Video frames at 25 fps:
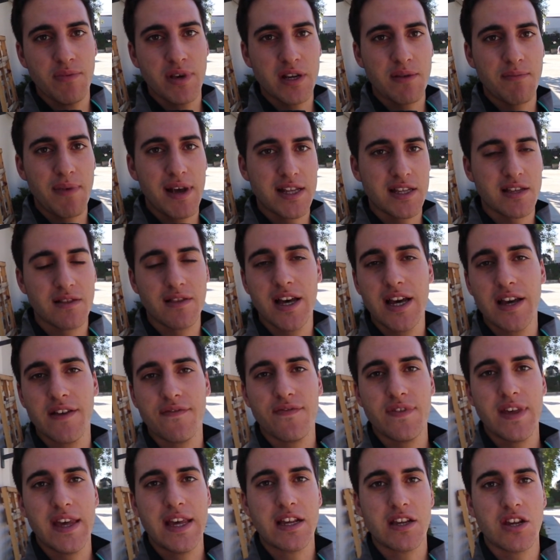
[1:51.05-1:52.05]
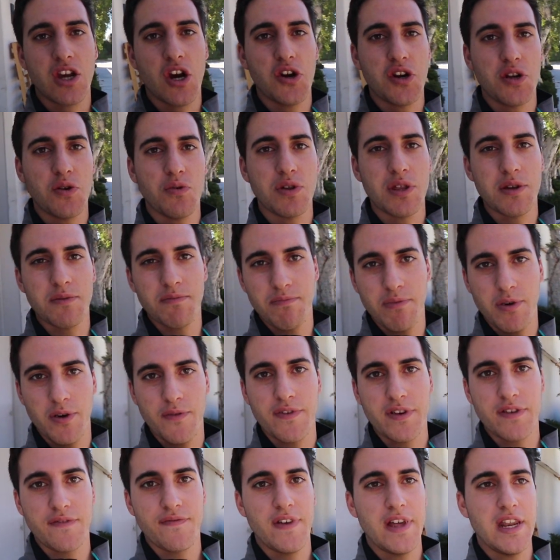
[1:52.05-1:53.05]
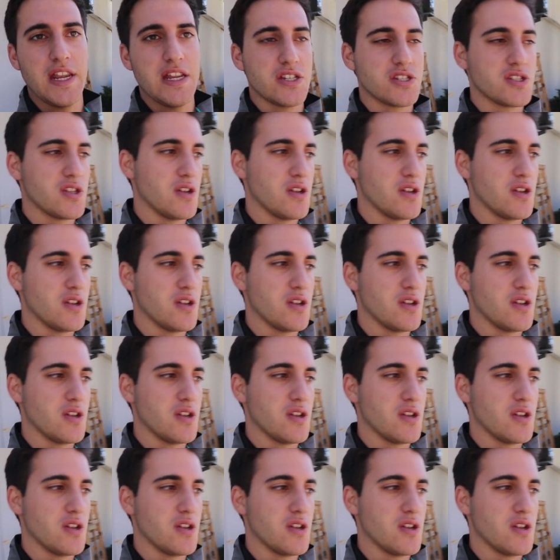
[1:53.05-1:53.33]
bring it back to life, and coat it with a perfect finish.